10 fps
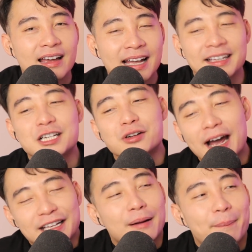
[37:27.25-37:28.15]
And they
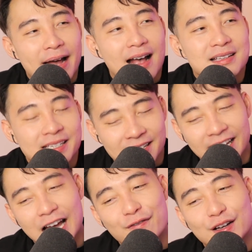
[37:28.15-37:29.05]
try their best,
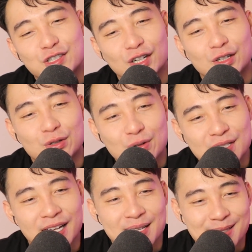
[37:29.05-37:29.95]
and they have a
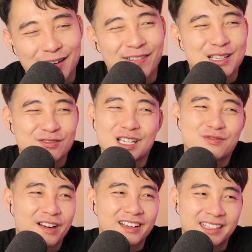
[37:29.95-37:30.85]
jacuzzi and stuff. It's
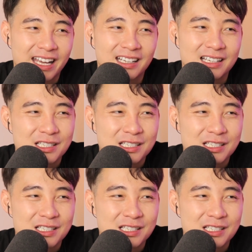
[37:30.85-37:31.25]
just very dated.